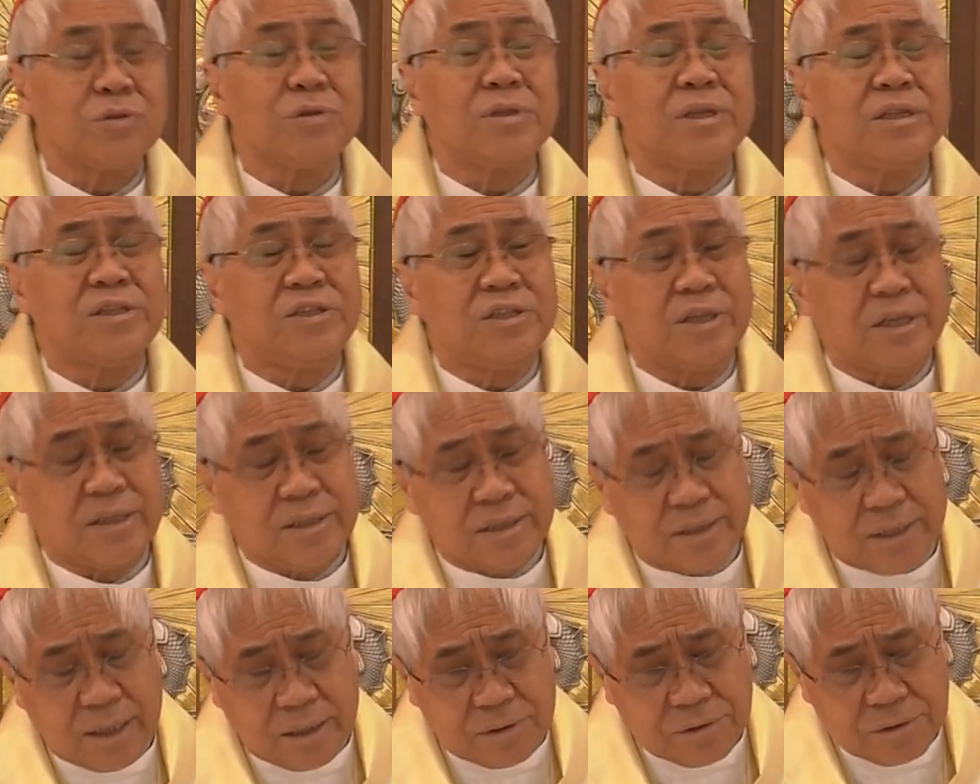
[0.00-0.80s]
to the
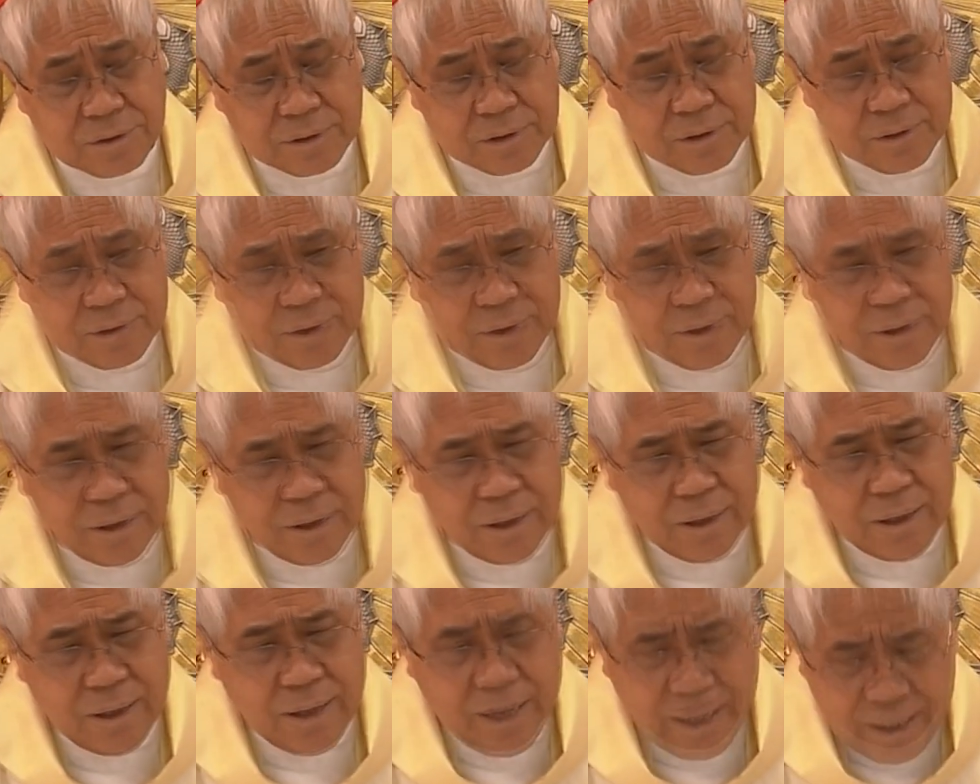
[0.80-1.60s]
Gentiles.
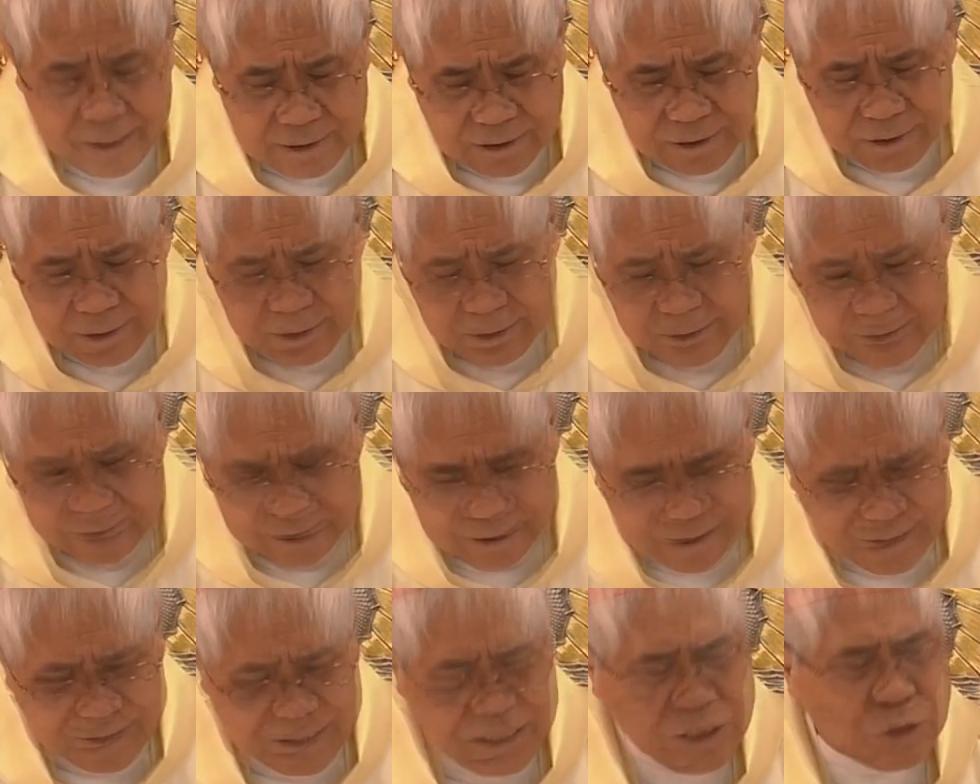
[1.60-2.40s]
And
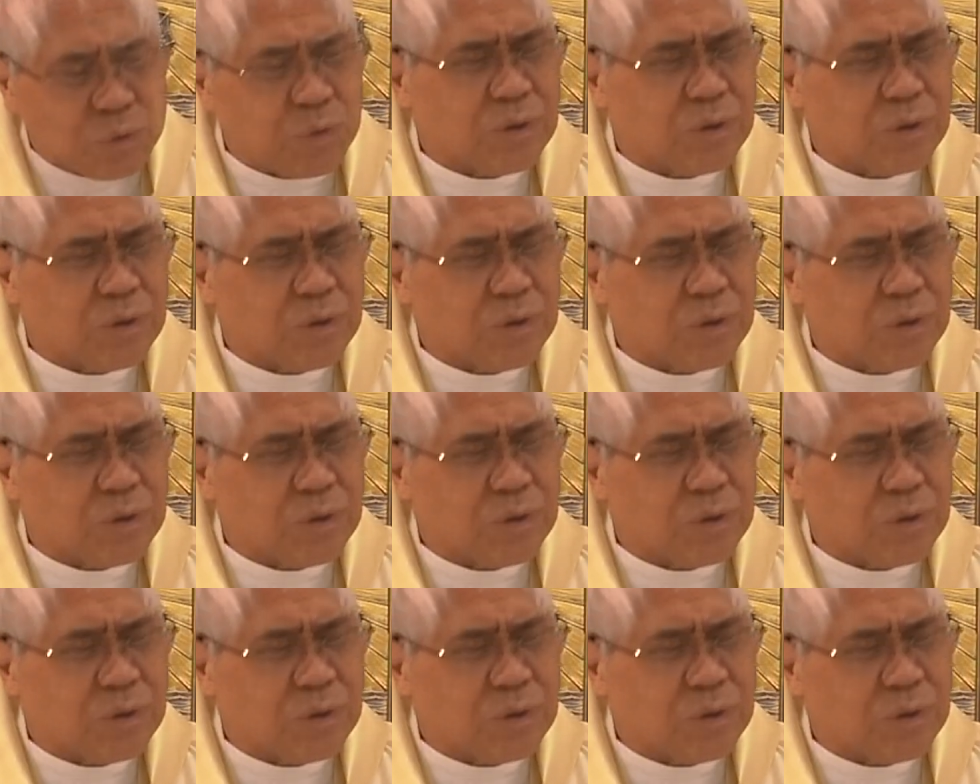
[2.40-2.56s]
this